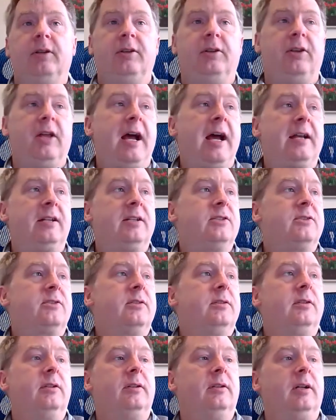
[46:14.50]
That is,
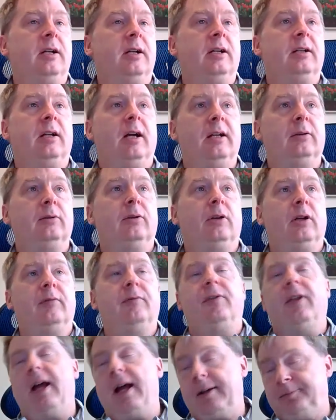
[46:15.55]
I
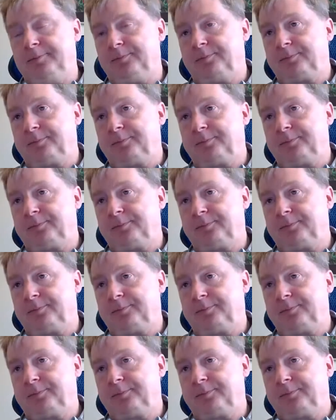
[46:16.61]
love that.